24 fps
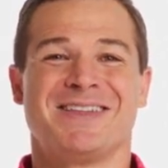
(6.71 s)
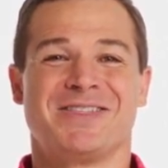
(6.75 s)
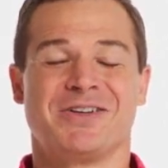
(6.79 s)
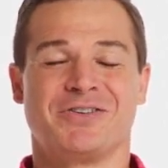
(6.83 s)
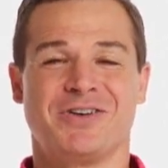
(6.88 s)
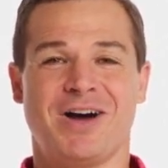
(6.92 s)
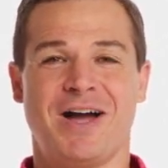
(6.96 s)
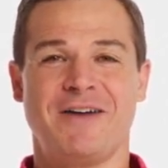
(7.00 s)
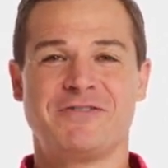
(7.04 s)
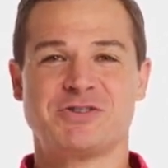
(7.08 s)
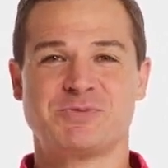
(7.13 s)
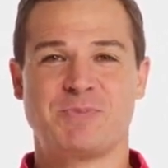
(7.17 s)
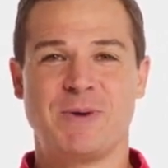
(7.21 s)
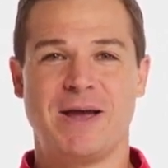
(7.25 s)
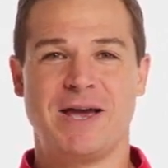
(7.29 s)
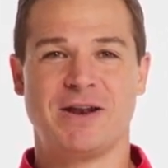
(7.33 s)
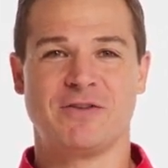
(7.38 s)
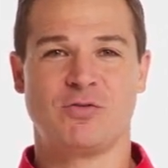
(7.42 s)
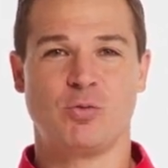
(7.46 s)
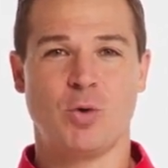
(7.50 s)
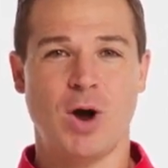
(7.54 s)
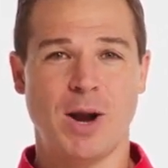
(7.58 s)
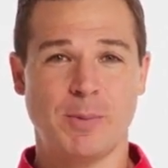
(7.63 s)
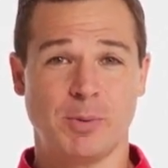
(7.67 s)
The
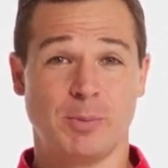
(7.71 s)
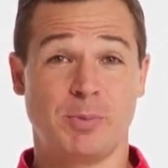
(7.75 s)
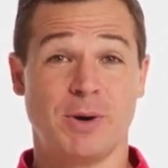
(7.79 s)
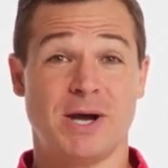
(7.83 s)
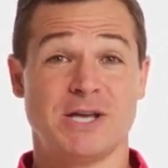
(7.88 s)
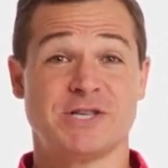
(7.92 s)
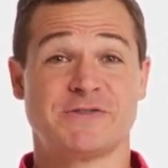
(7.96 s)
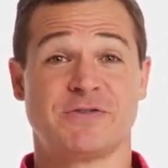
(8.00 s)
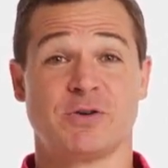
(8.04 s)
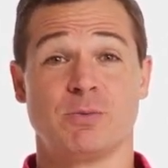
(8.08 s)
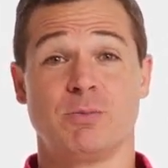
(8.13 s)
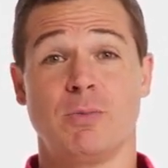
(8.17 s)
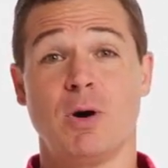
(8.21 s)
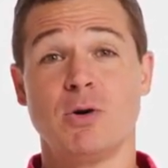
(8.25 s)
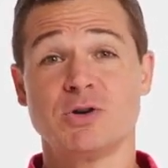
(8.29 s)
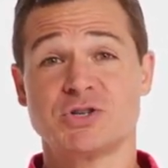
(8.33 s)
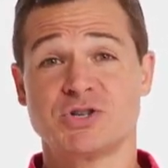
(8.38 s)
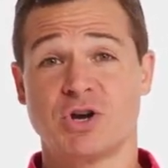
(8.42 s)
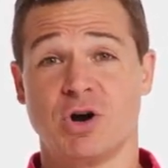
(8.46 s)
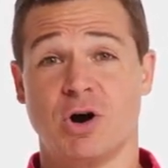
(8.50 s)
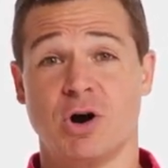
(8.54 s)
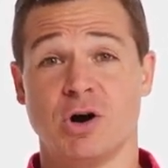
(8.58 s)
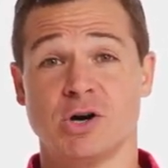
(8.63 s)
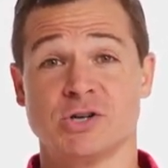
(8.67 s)
lifespan of wiper blades for
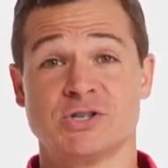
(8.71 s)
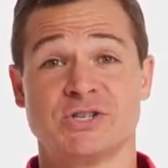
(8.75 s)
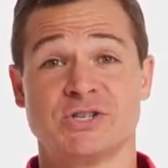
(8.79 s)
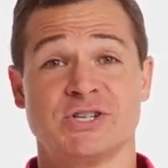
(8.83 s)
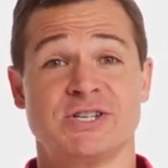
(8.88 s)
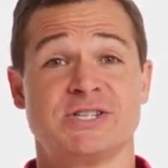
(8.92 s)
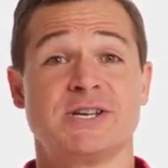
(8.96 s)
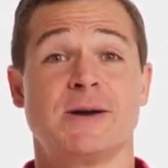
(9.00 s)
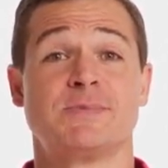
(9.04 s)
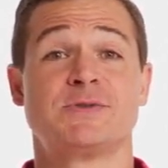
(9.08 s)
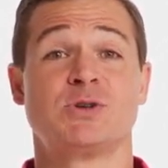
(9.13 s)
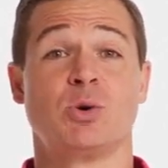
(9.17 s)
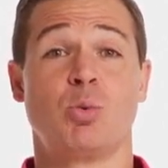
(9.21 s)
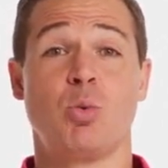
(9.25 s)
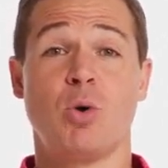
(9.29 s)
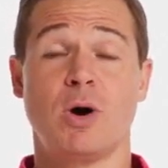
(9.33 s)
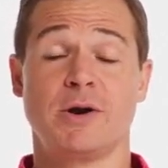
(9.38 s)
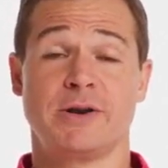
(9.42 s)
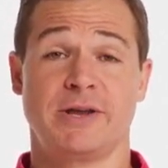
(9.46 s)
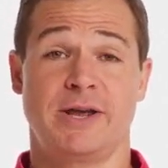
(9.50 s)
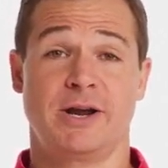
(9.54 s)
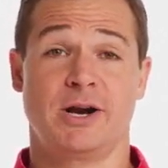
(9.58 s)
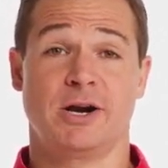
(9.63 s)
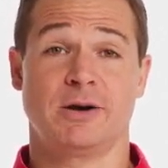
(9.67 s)
most cars is up to
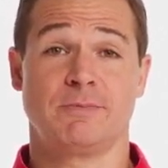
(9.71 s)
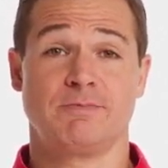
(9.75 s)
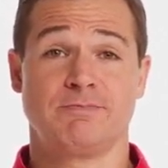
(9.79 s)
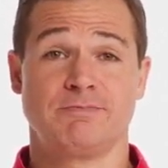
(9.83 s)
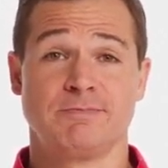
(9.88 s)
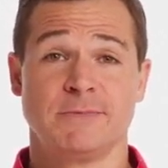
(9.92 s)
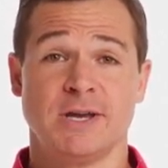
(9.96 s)
1 year.